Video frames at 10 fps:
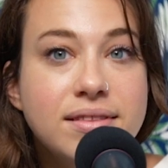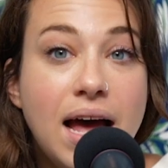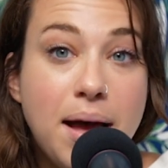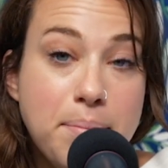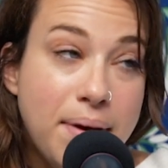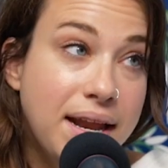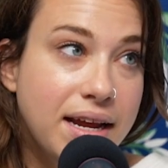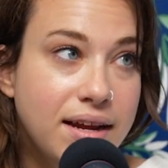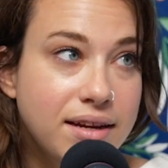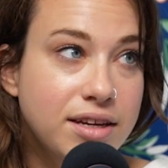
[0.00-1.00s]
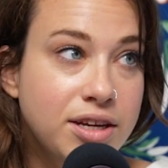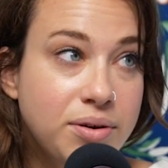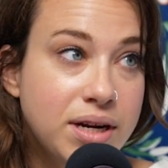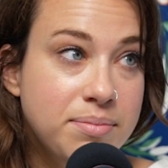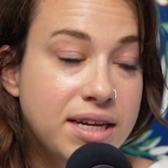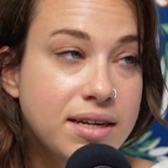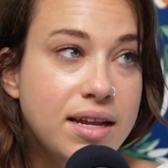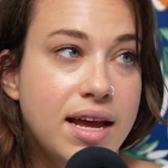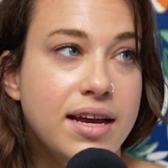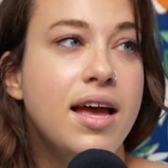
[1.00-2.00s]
that many. You know what I mean? Like,